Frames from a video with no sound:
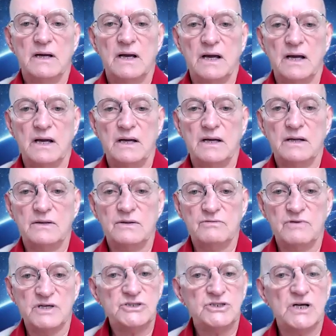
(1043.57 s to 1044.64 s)
the
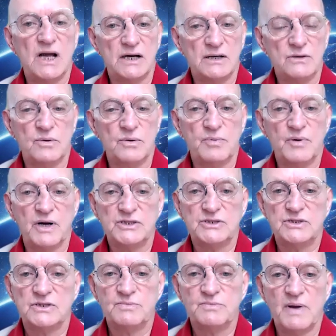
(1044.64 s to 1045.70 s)
rich and
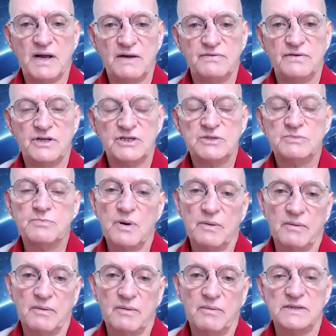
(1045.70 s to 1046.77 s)
corporations pay for this,
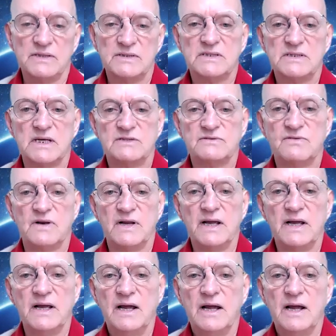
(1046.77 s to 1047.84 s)
probably
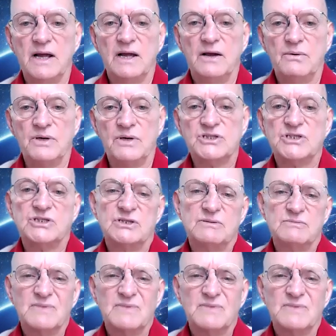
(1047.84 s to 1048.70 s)
unsuccessfully, which